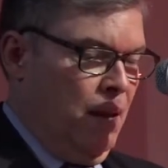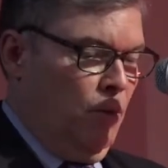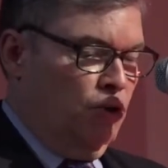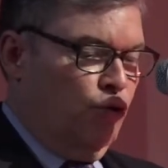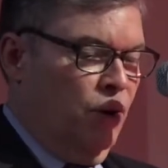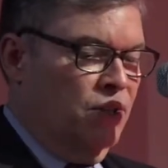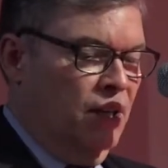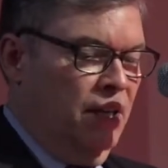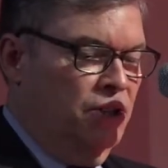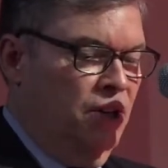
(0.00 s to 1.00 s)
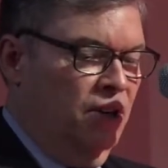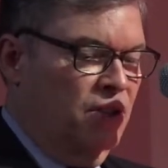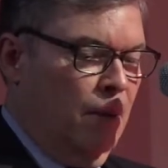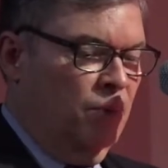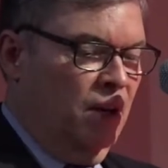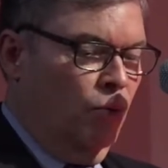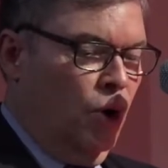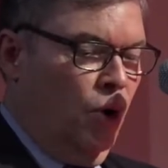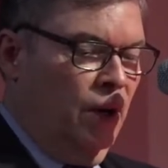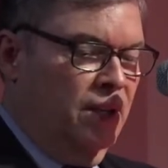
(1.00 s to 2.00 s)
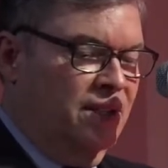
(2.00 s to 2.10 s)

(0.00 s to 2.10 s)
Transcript: Most recently, she accepted a role at